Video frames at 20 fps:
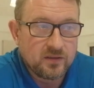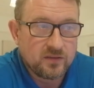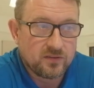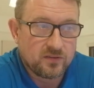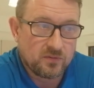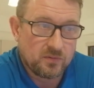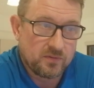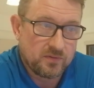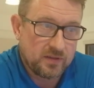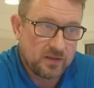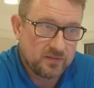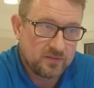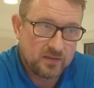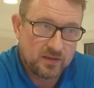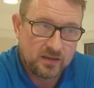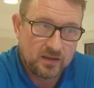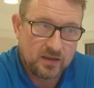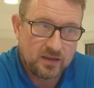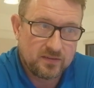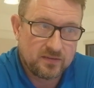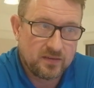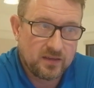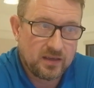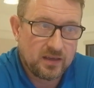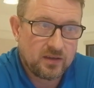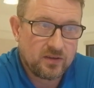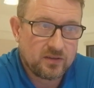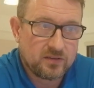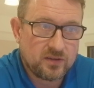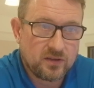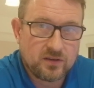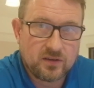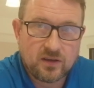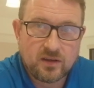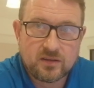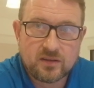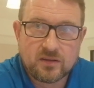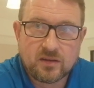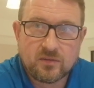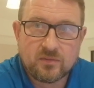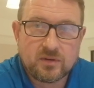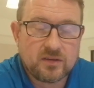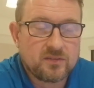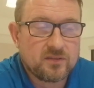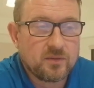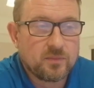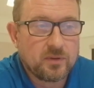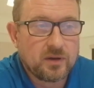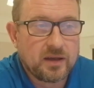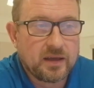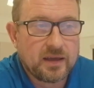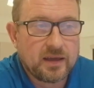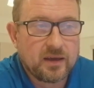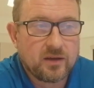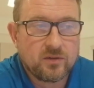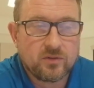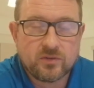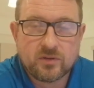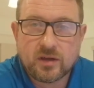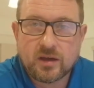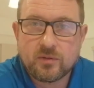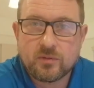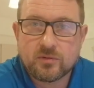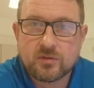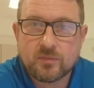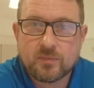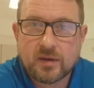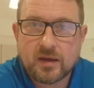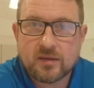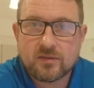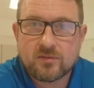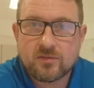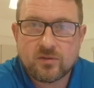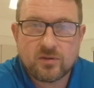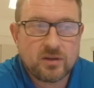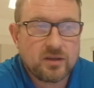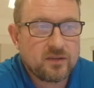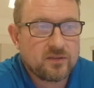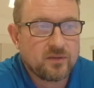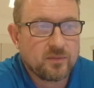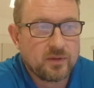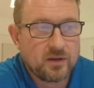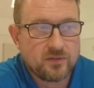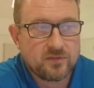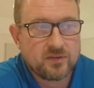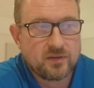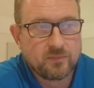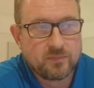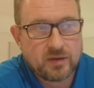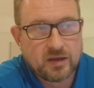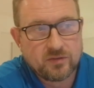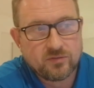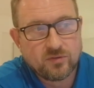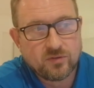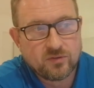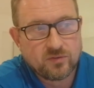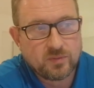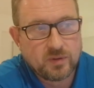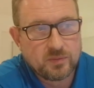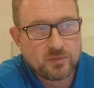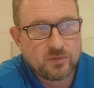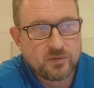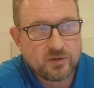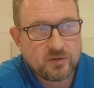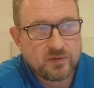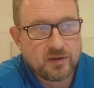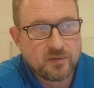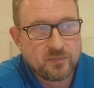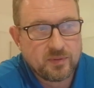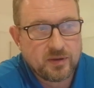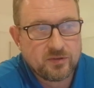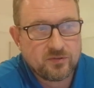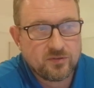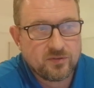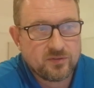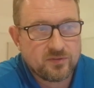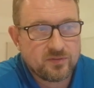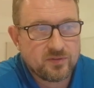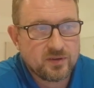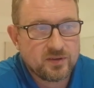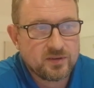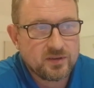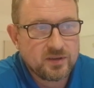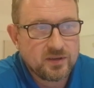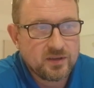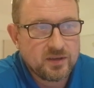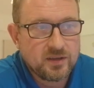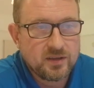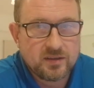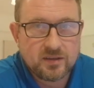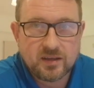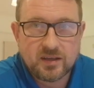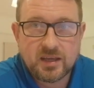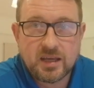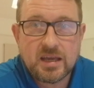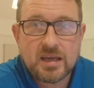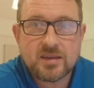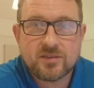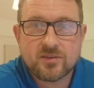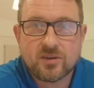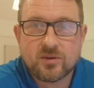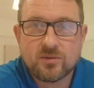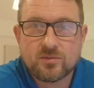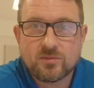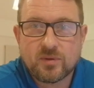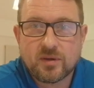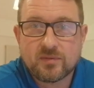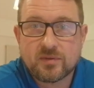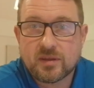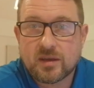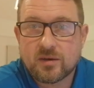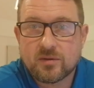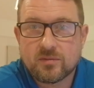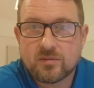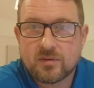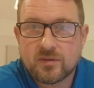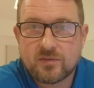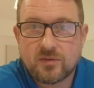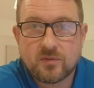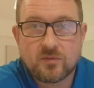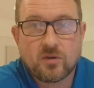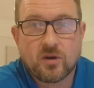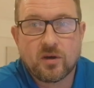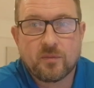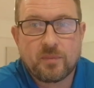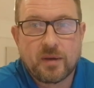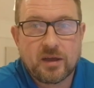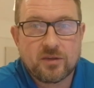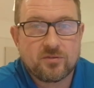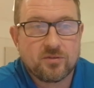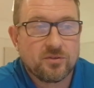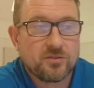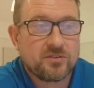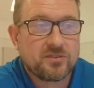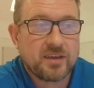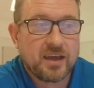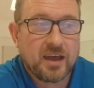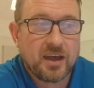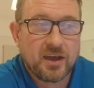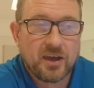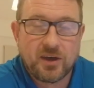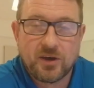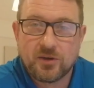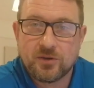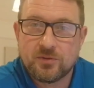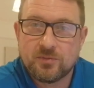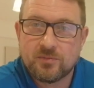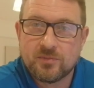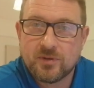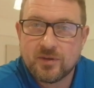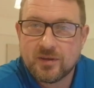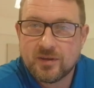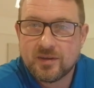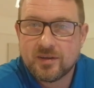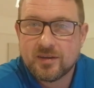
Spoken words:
So whether that's the case here, I don't know. They don't really stipulate how old the padron is. I mean, I've seen padrons, people walking around with padrons for they're years old. Whether if you've got a padron sat at home